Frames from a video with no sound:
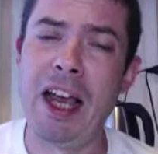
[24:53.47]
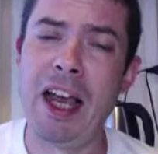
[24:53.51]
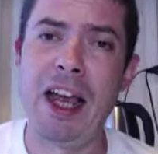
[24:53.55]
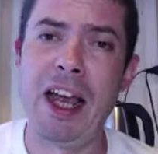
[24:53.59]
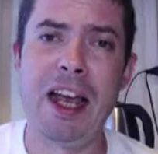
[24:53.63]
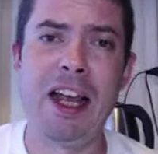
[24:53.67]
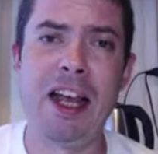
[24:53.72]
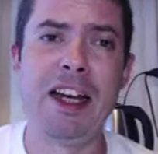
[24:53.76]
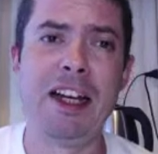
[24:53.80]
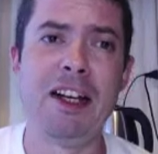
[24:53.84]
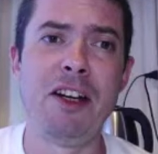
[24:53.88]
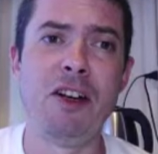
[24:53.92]

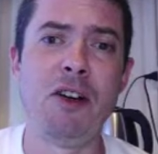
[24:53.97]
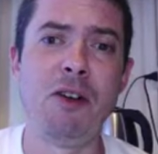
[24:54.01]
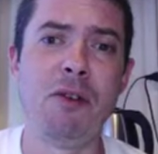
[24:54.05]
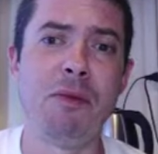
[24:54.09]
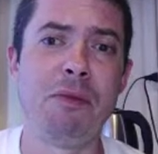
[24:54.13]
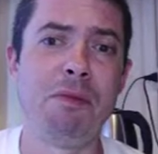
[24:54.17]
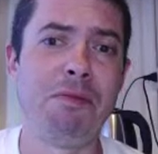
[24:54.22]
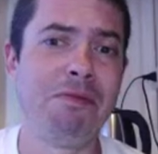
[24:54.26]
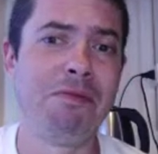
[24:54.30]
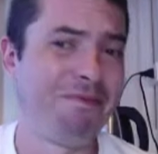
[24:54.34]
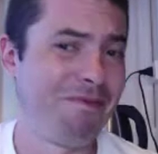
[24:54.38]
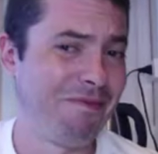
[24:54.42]
And it not
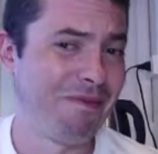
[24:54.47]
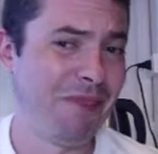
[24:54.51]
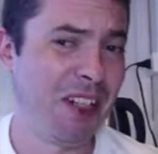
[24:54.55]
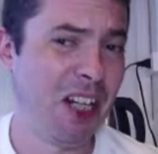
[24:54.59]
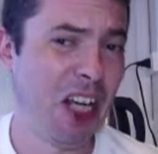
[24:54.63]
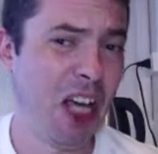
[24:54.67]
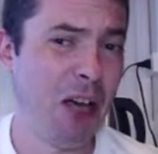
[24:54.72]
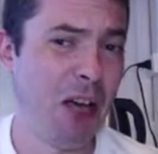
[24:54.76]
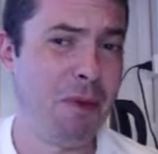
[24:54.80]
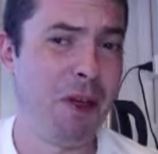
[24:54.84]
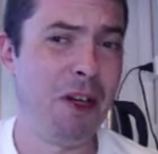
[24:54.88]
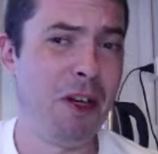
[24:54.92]

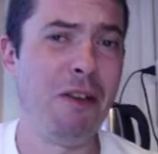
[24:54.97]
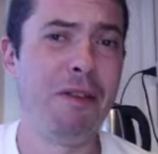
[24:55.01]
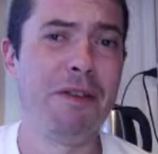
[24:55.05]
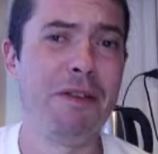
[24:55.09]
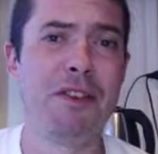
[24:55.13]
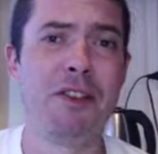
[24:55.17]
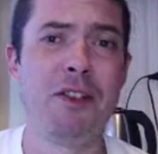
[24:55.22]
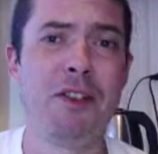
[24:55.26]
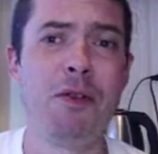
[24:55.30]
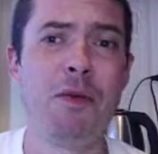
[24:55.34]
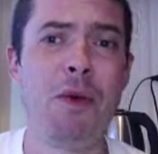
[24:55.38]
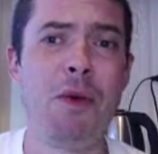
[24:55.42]
coming off
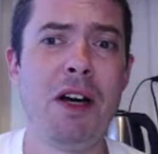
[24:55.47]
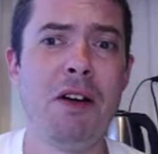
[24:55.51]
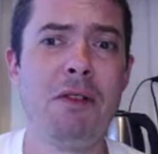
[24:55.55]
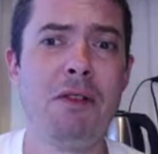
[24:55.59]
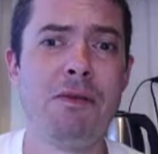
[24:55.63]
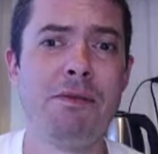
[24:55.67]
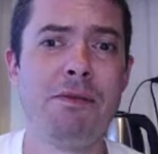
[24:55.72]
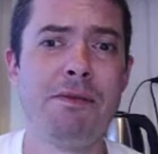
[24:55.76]
too well?